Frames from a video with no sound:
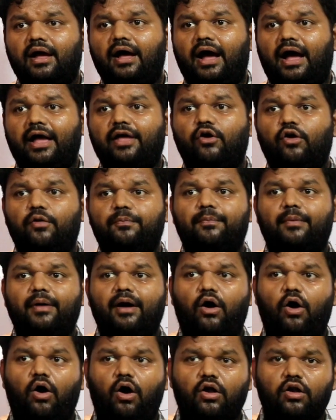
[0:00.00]
I hope
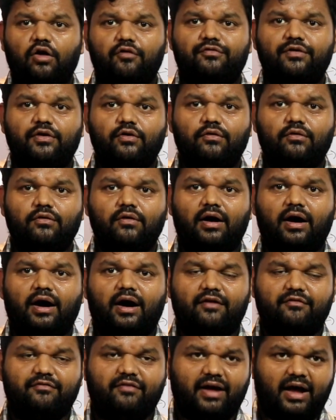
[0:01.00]
all of you
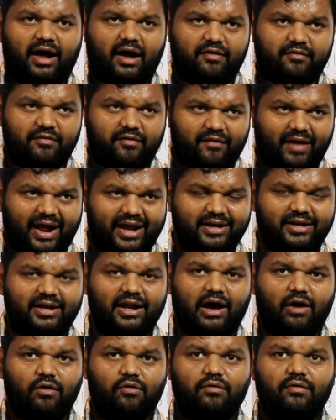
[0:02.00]
are right
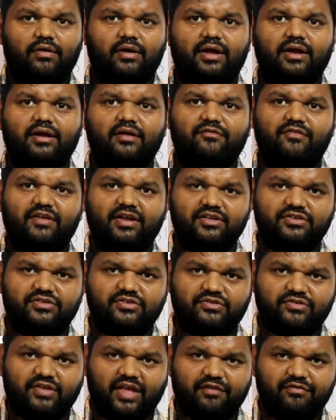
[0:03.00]
now in a very
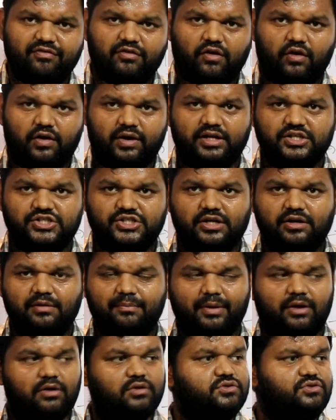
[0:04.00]
safe
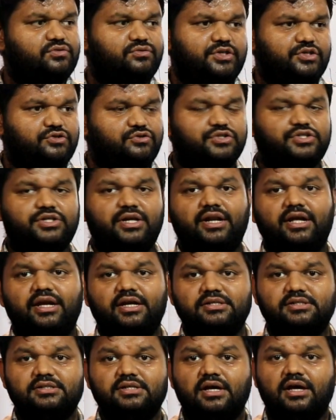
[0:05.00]
condition, because situation
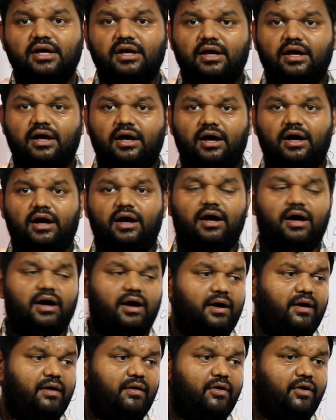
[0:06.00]
is
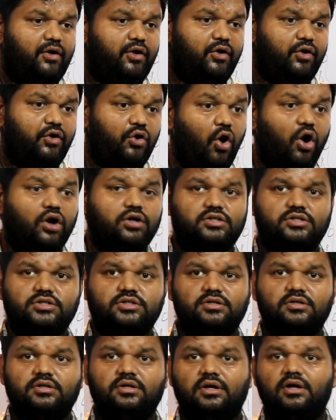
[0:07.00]

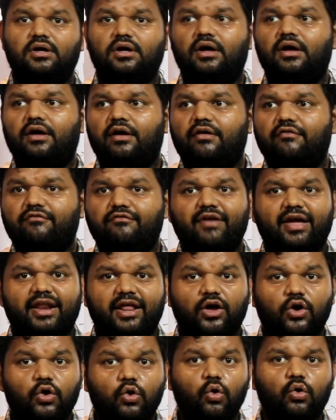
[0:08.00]
not
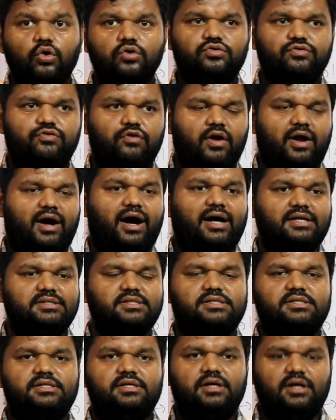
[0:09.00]
very good for
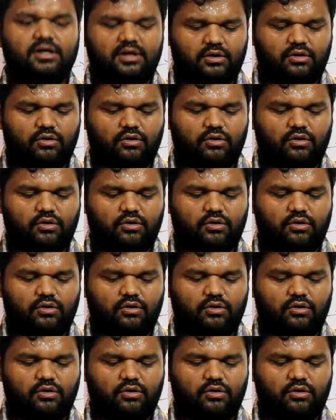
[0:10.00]
us.